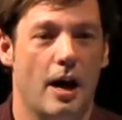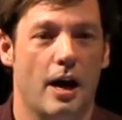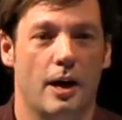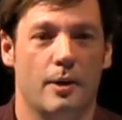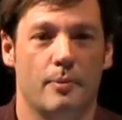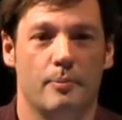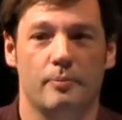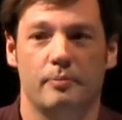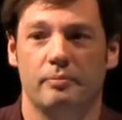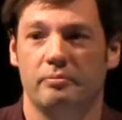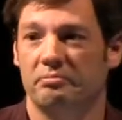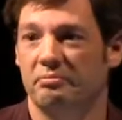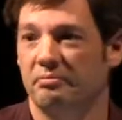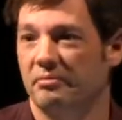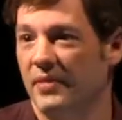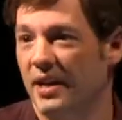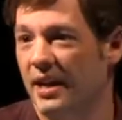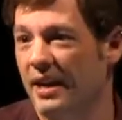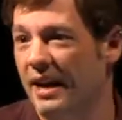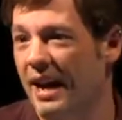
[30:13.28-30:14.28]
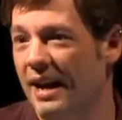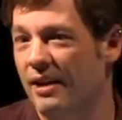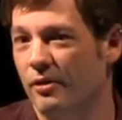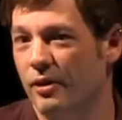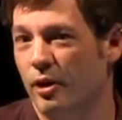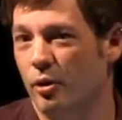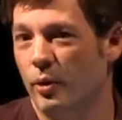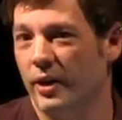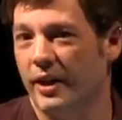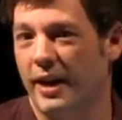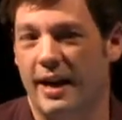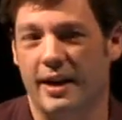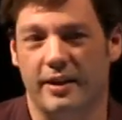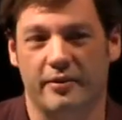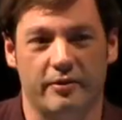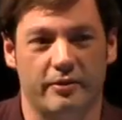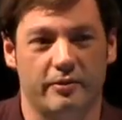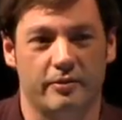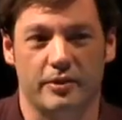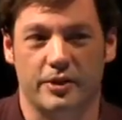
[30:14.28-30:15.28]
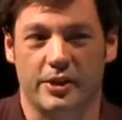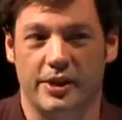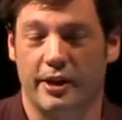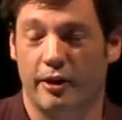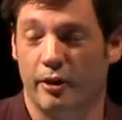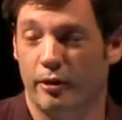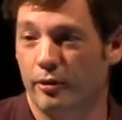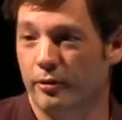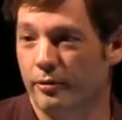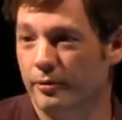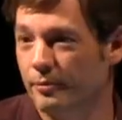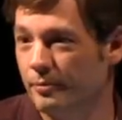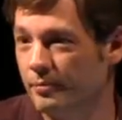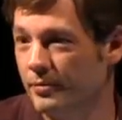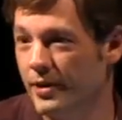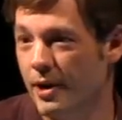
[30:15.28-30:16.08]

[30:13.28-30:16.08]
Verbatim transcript: Um, and I don't know what kind of year,